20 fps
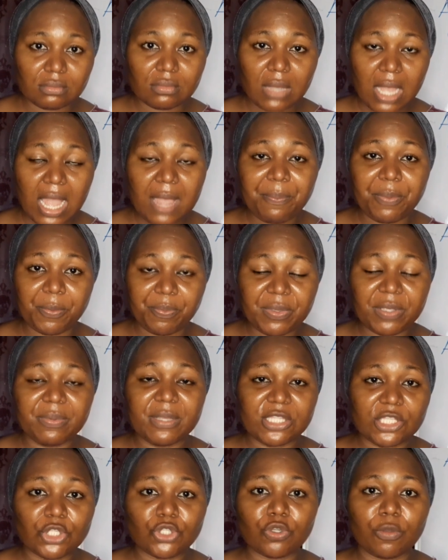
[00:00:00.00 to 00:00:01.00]

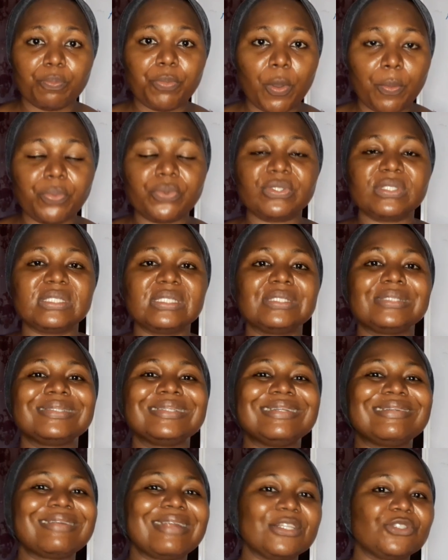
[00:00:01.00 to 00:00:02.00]
hyperpigmentation purposes
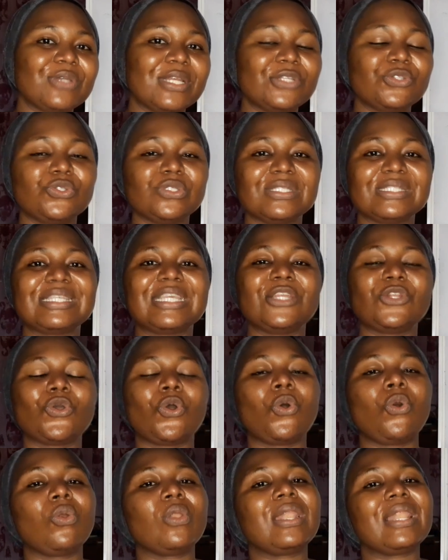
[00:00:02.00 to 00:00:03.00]
gradually to the skin,
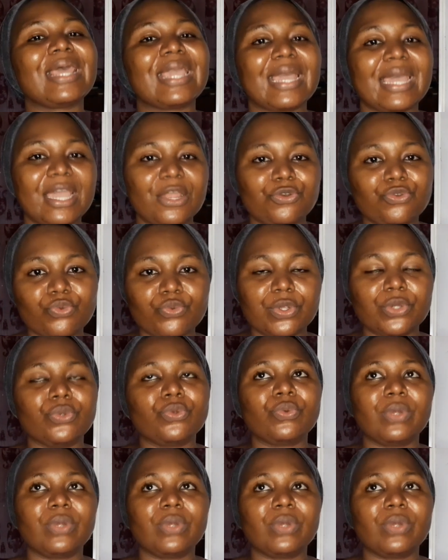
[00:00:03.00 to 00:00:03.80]
unlike hydroquinone.